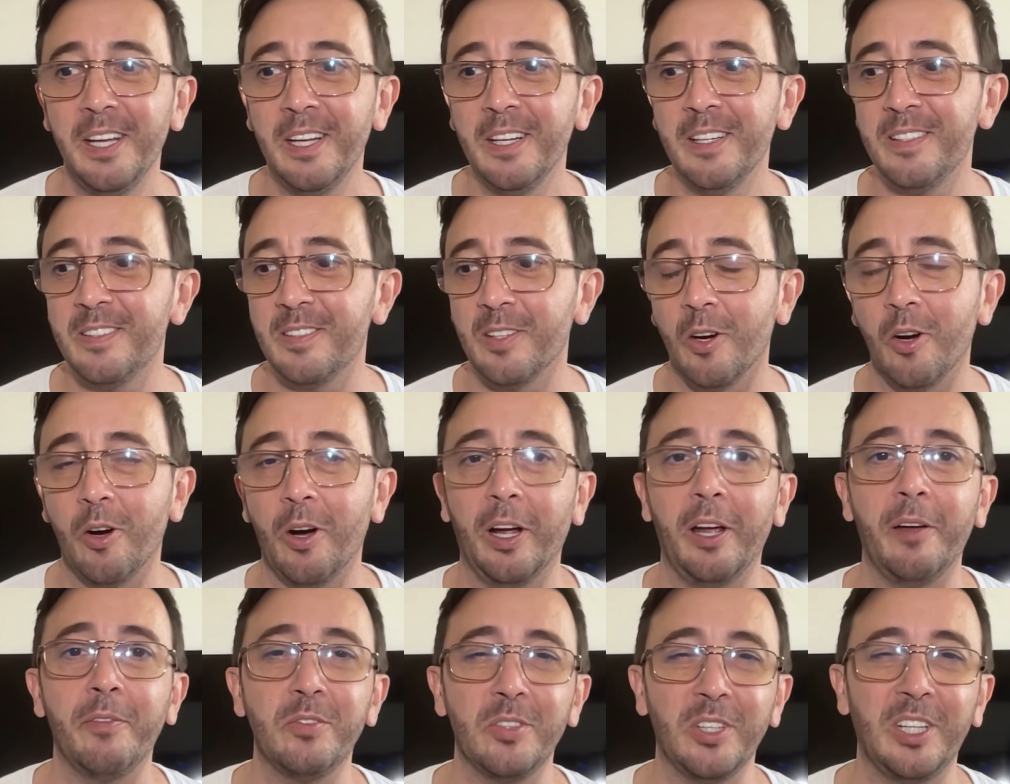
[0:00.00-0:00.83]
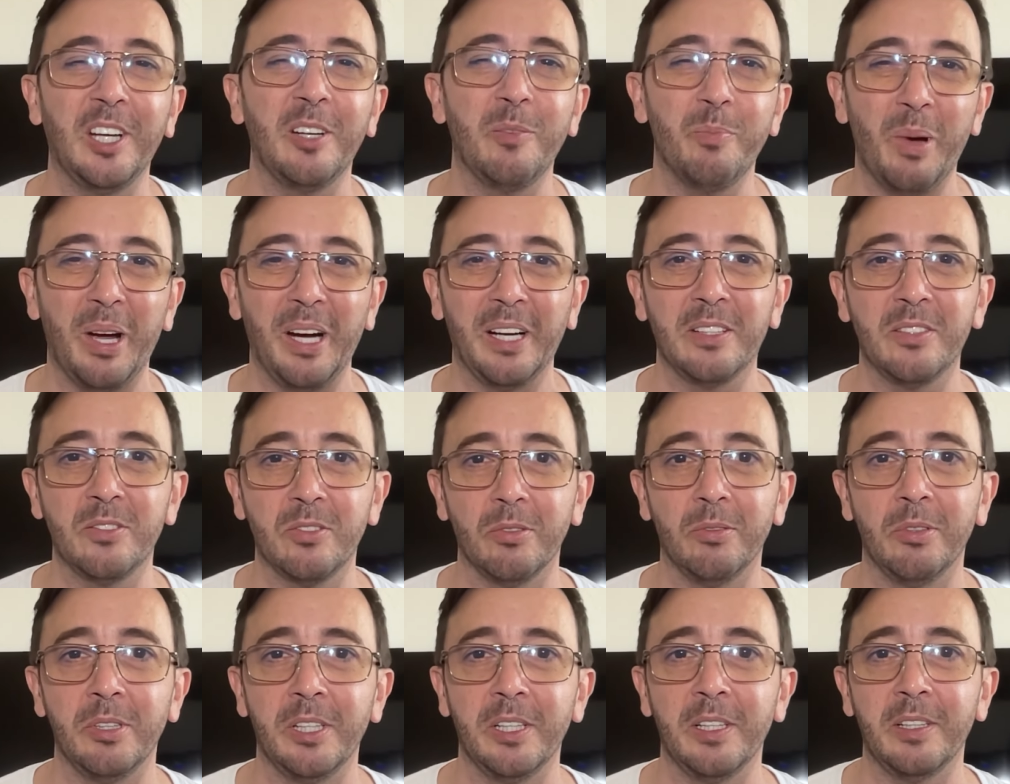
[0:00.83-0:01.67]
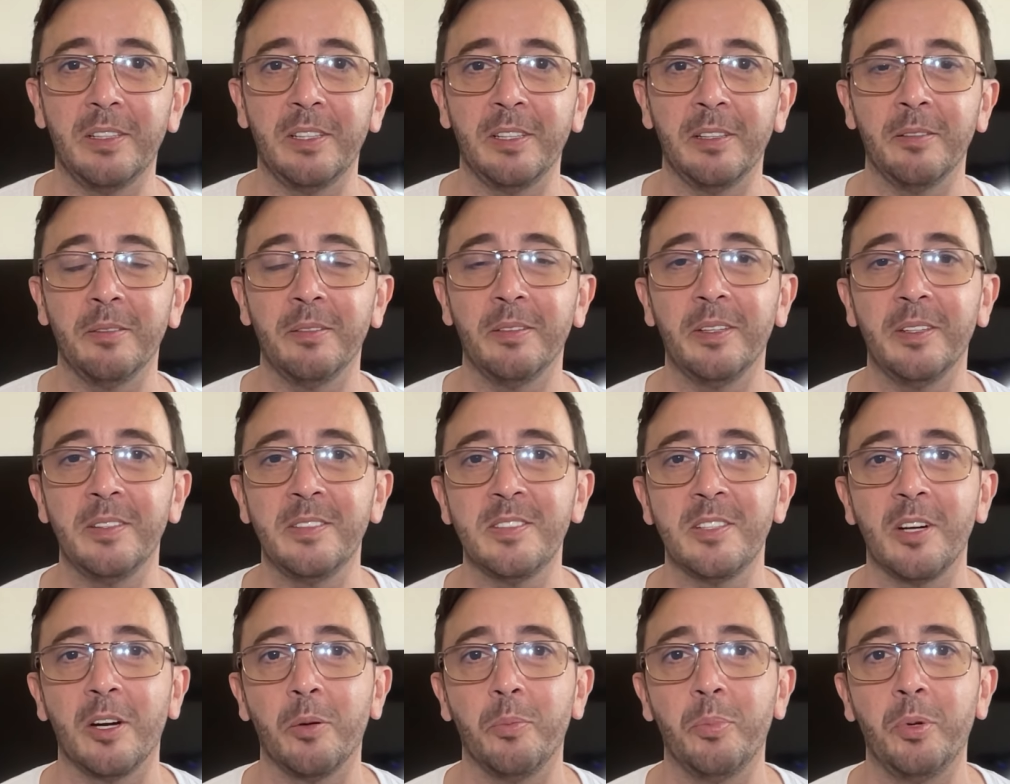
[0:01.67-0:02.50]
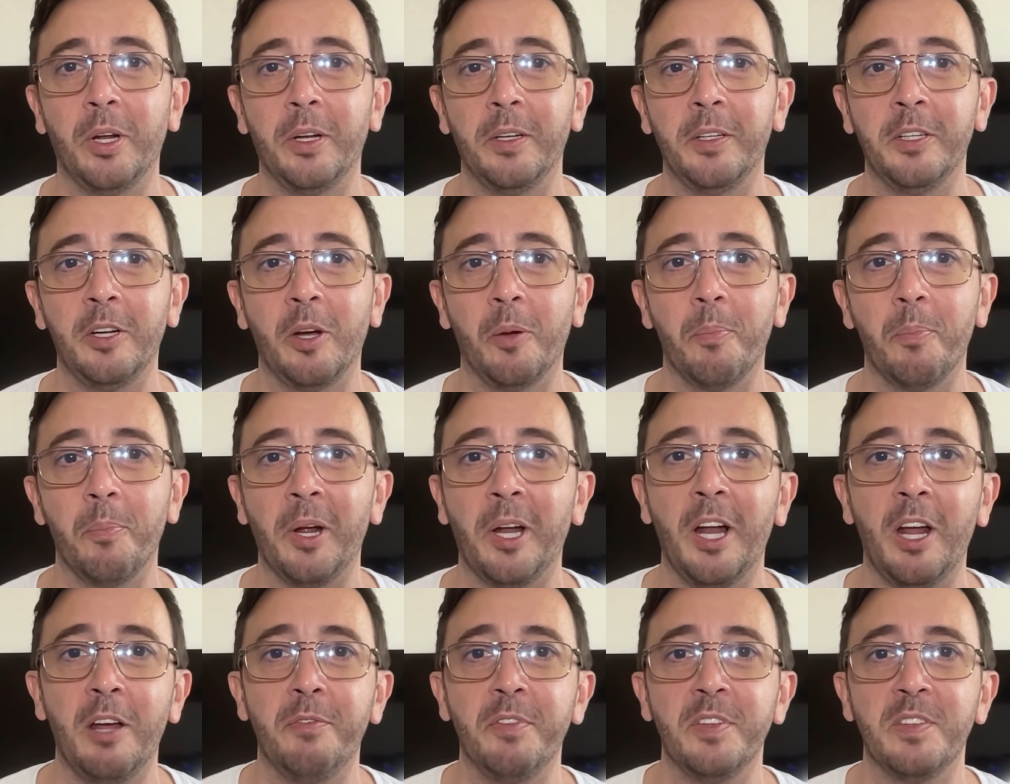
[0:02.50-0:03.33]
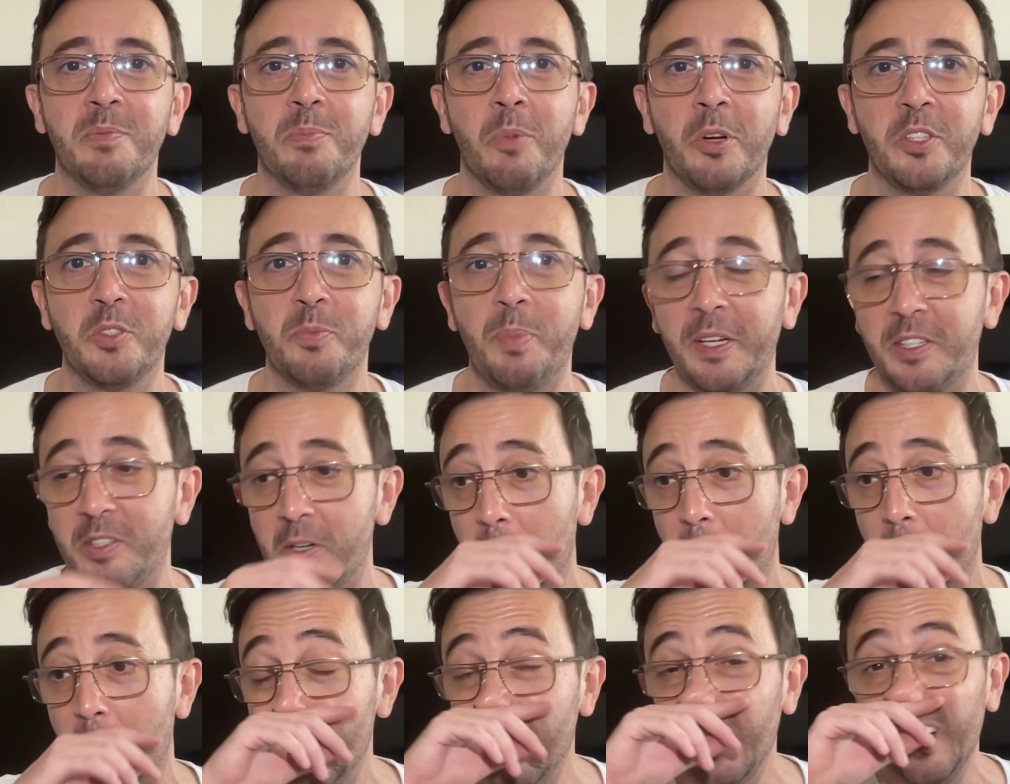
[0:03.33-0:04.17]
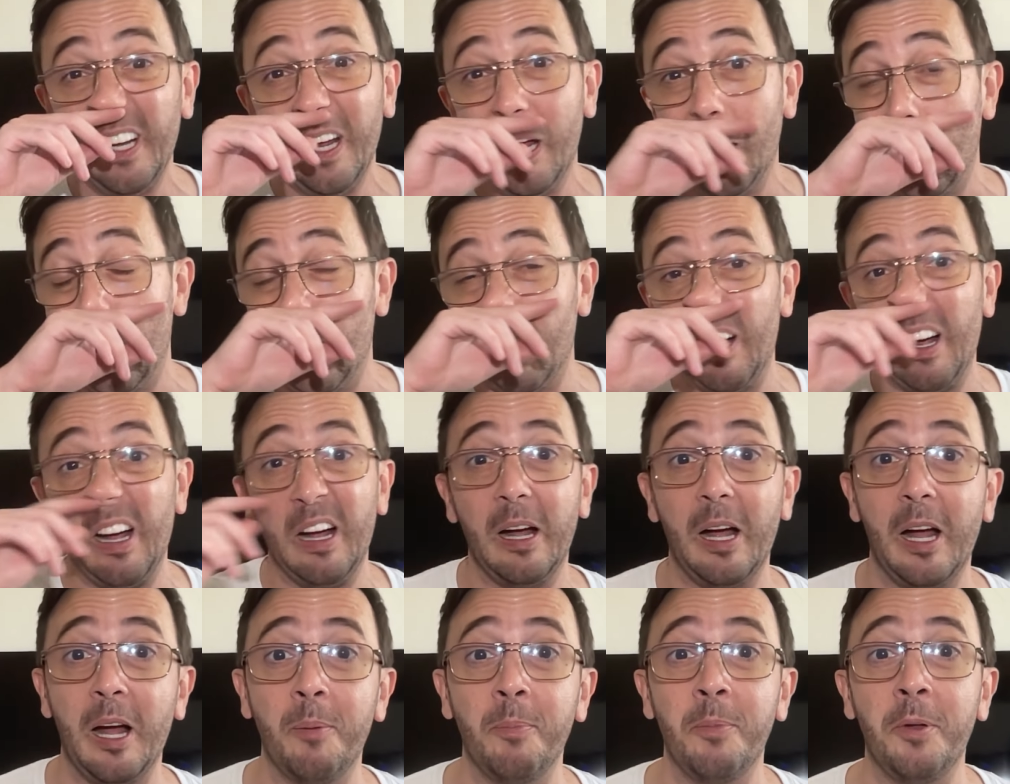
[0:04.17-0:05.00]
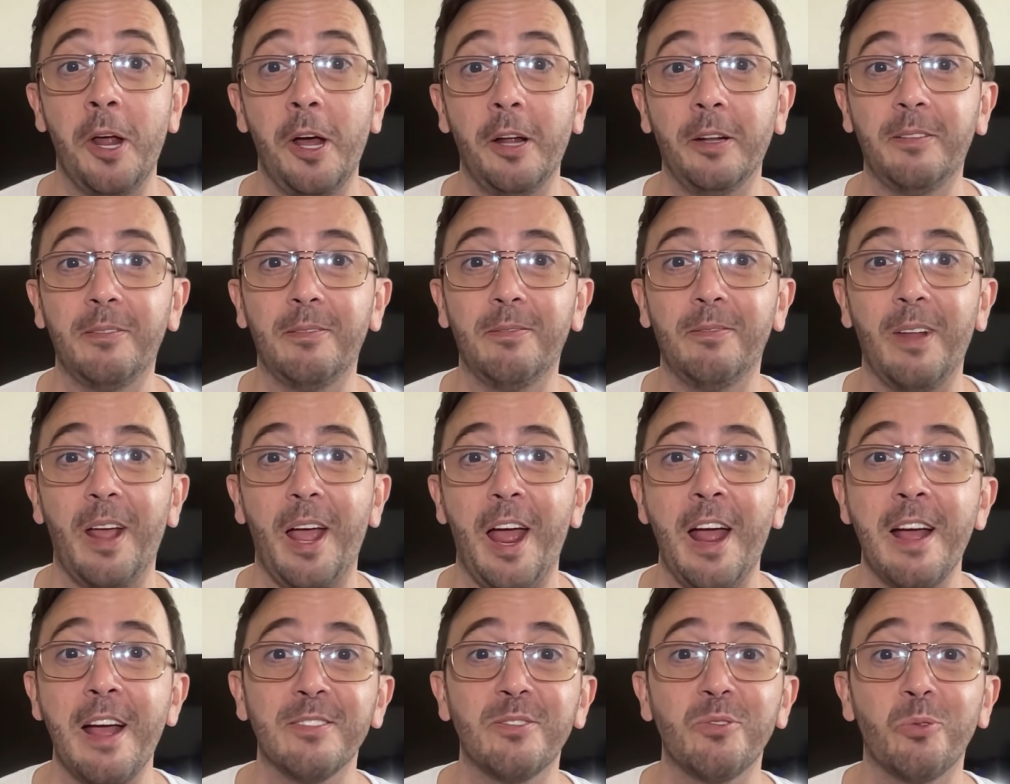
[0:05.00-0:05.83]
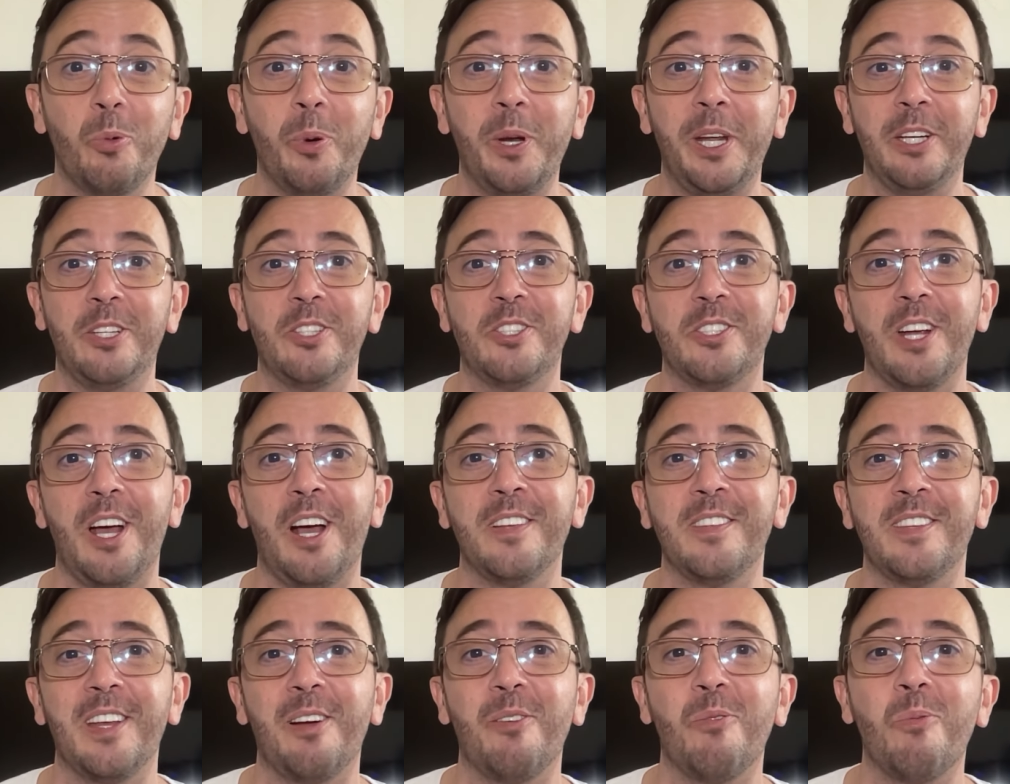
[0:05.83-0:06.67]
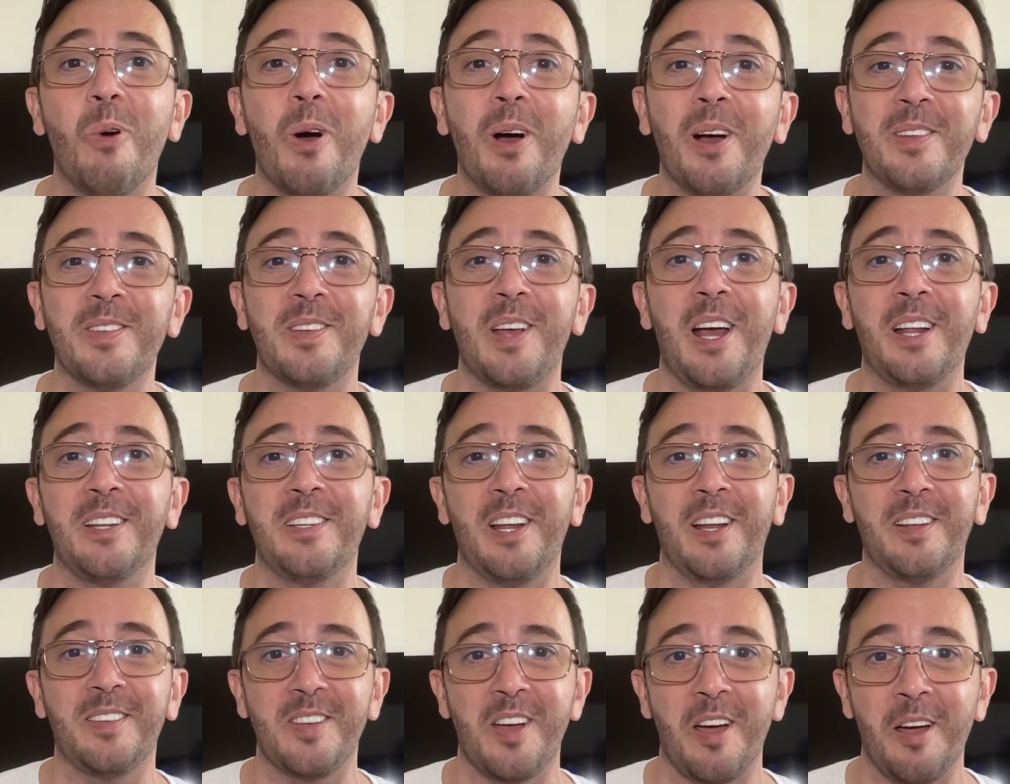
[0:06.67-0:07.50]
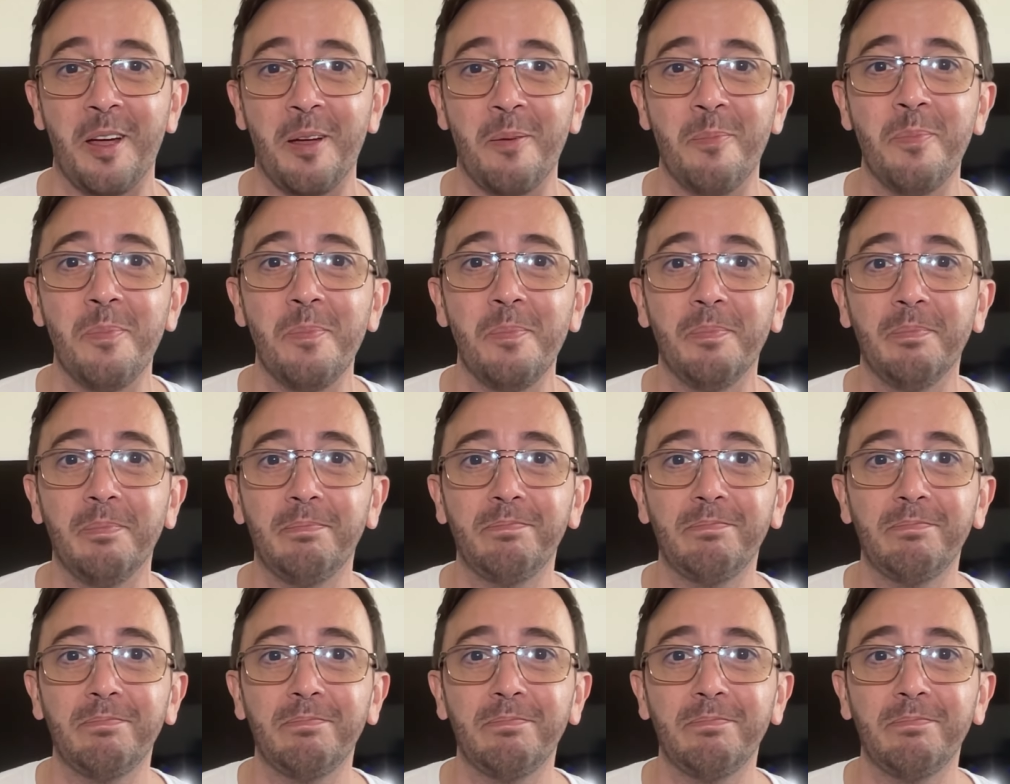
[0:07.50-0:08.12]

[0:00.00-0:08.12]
So I have to get back to it and start building up. My life is much better. Uh, I'm not as rich as I was at that time.